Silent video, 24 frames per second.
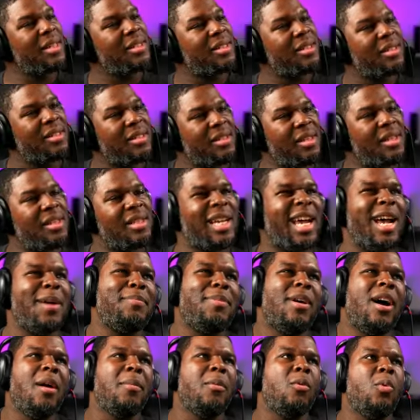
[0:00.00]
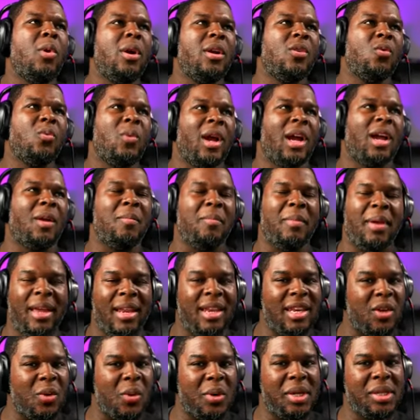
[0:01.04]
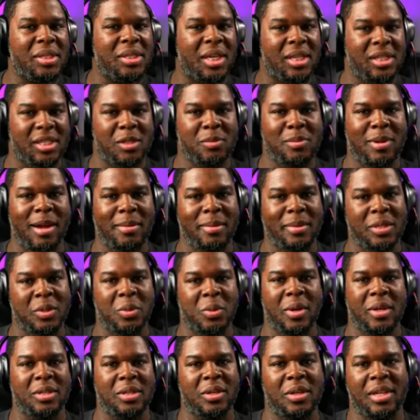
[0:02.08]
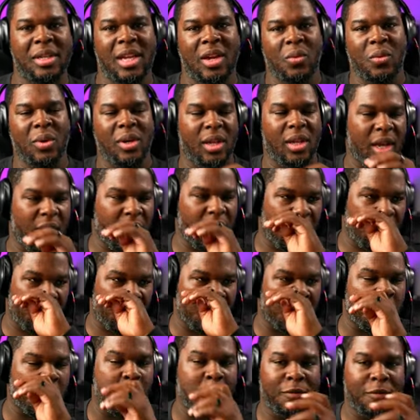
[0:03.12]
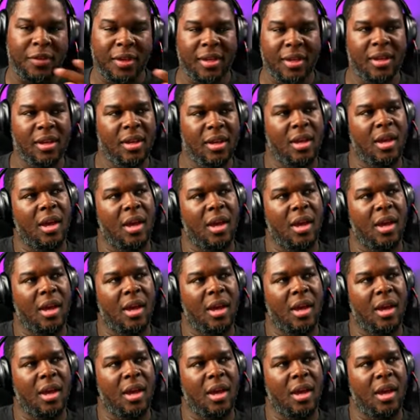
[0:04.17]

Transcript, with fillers: instances I probably wouldn't recommend doing this because it's probably where it's going to get really goofy.